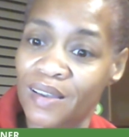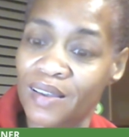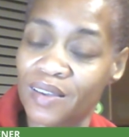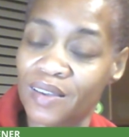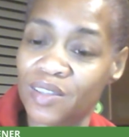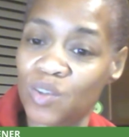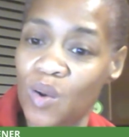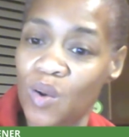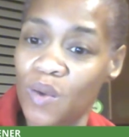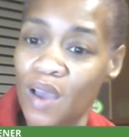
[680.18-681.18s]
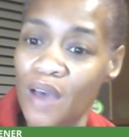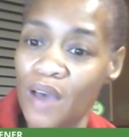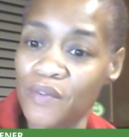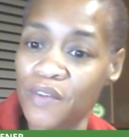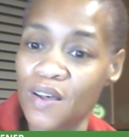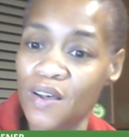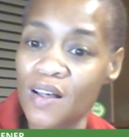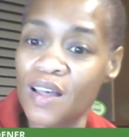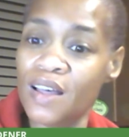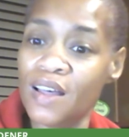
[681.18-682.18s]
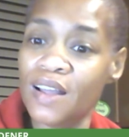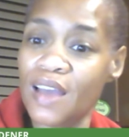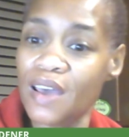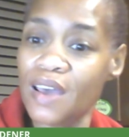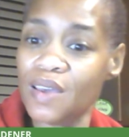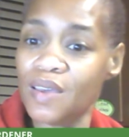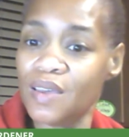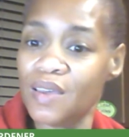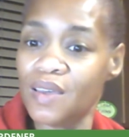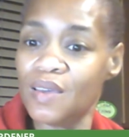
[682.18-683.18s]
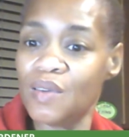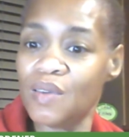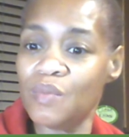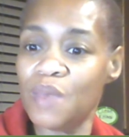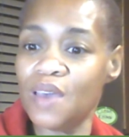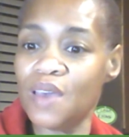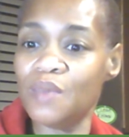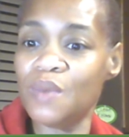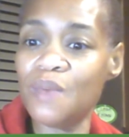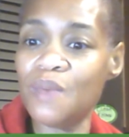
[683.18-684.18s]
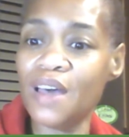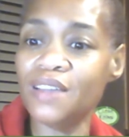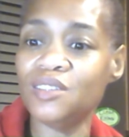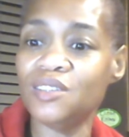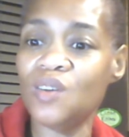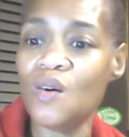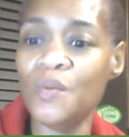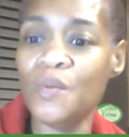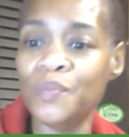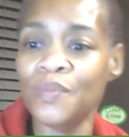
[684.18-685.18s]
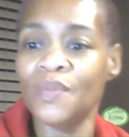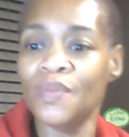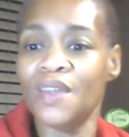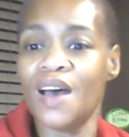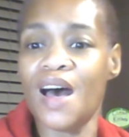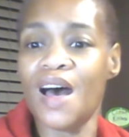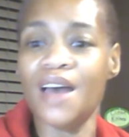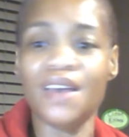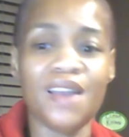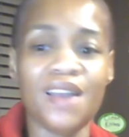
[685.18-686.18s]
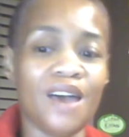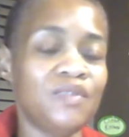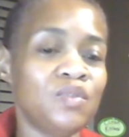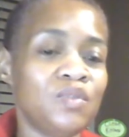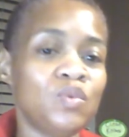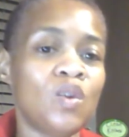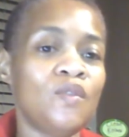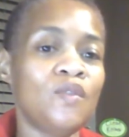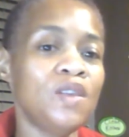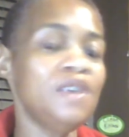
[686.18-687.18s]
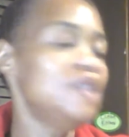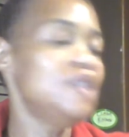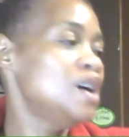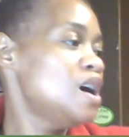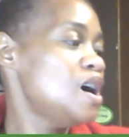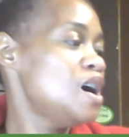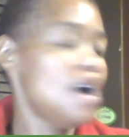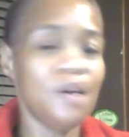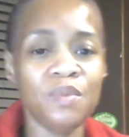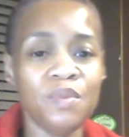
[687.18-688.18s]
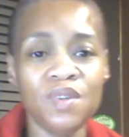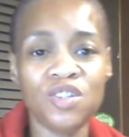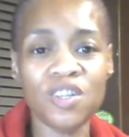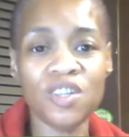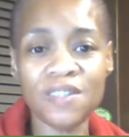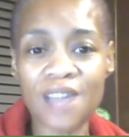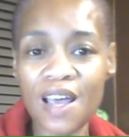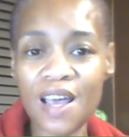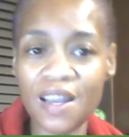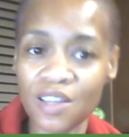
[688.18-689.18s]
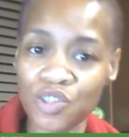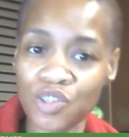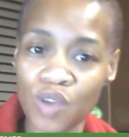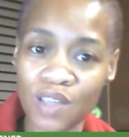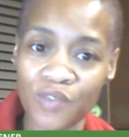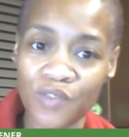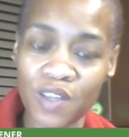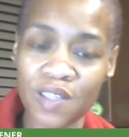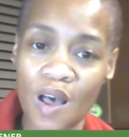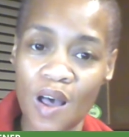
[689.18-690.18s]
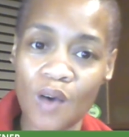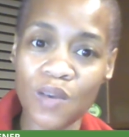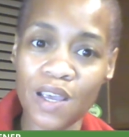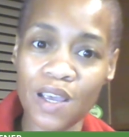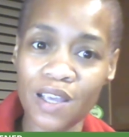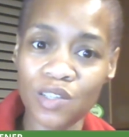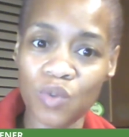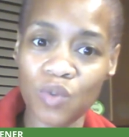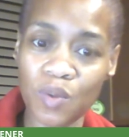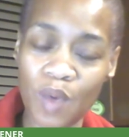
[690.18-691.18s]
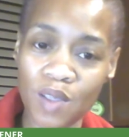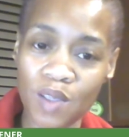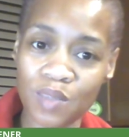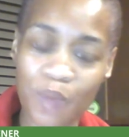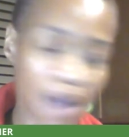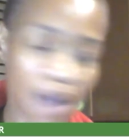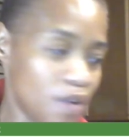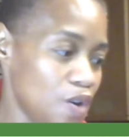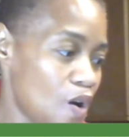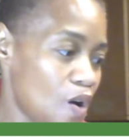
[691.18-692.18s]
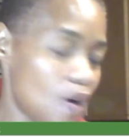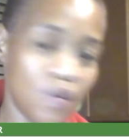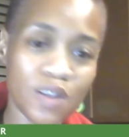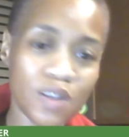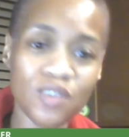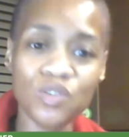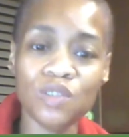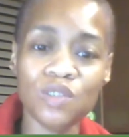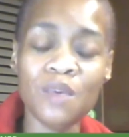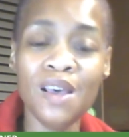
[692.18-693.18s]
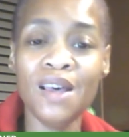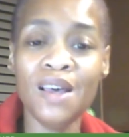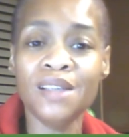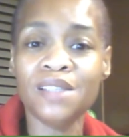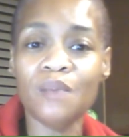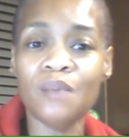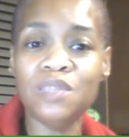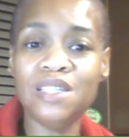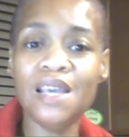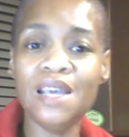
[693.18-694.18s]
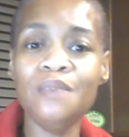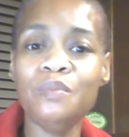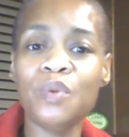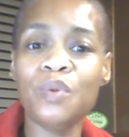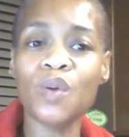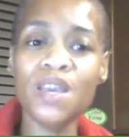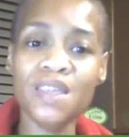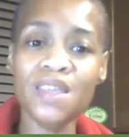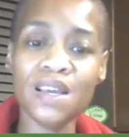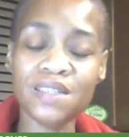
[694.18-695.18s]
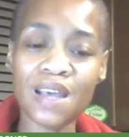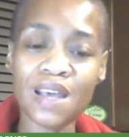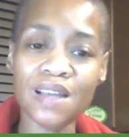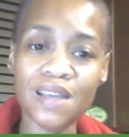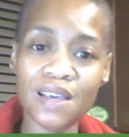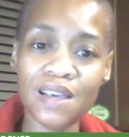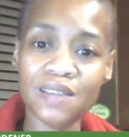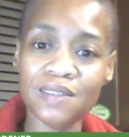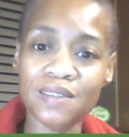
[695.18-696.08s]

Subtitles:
Sort of, I feel like making me mad, so I can have some sort of relief. Just stay in a stress-free zone and get to a spot on your own and do some deep breathing techniques.